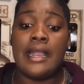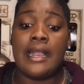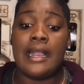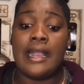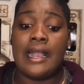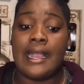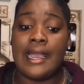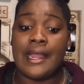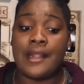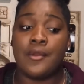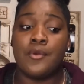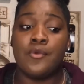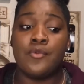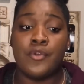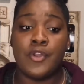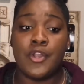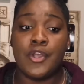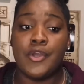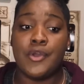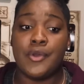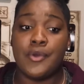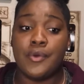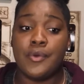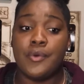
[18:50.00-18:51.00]
don't
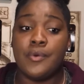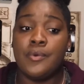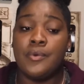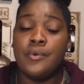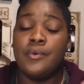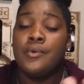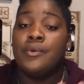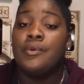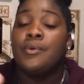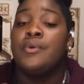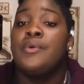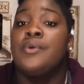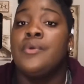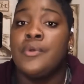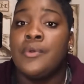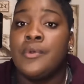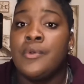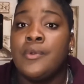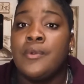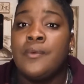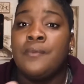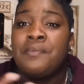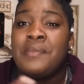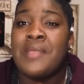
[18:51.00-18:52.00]
know
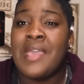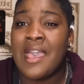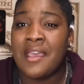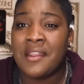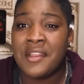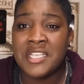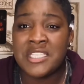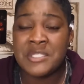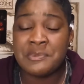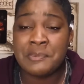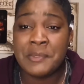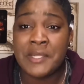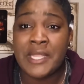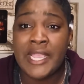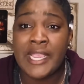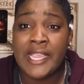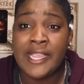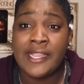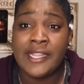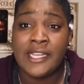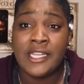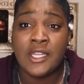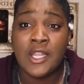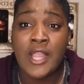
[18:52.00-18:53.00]
how to
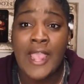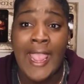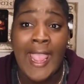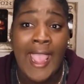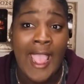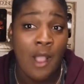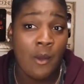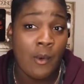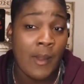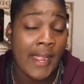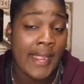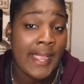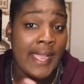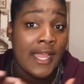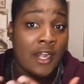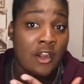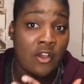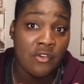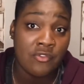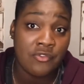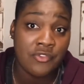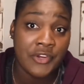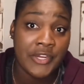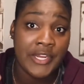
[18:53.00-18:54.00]
explain how I got
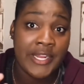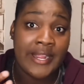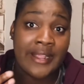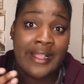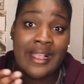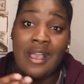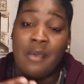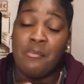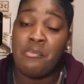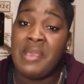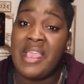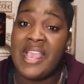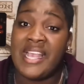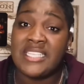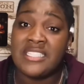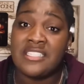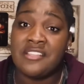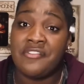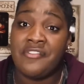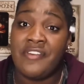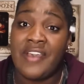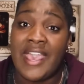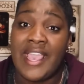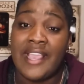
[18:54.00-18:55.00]
over it and got past the
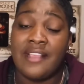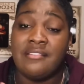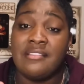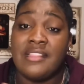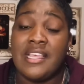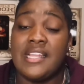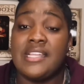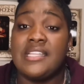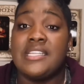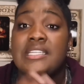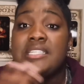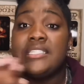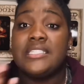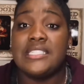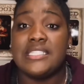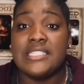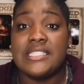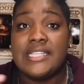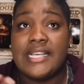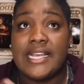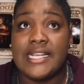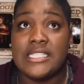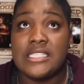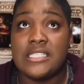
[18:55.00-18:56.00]
fact that he did
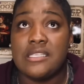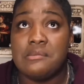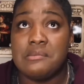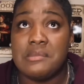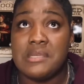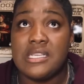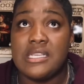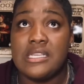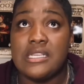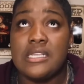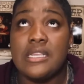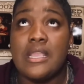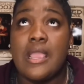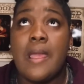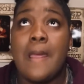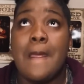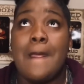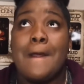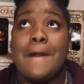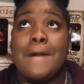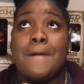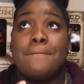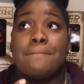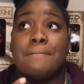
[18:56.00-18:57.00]
that to me.
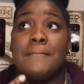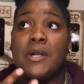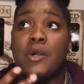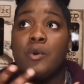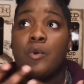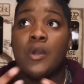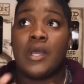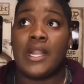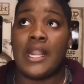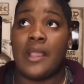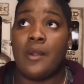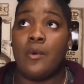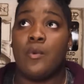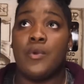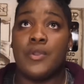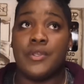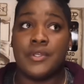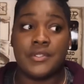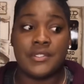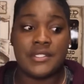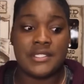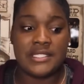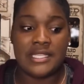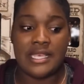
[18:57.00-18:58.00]
But what I will
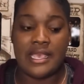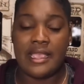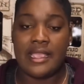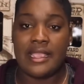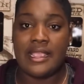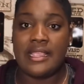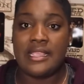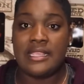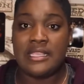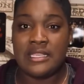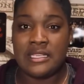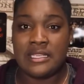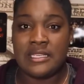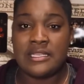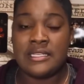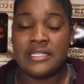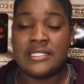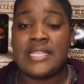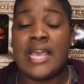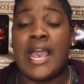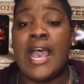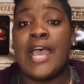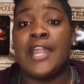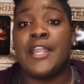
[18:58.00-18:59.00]
say is
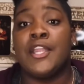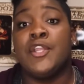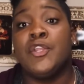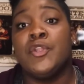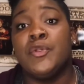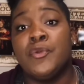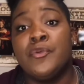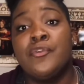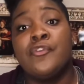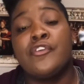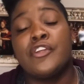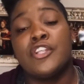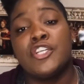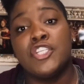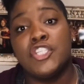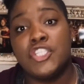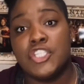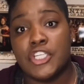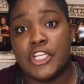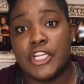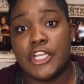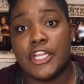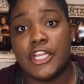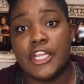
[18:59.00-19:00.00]
I knew for
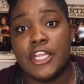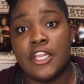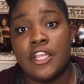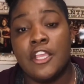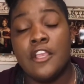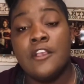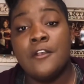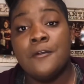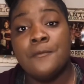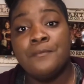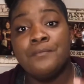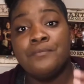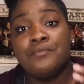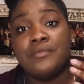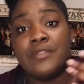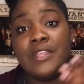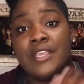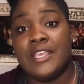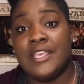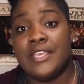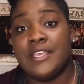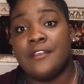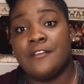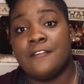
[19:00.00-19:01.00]
sure
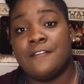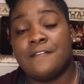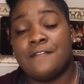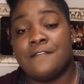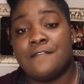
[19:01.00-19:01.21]
if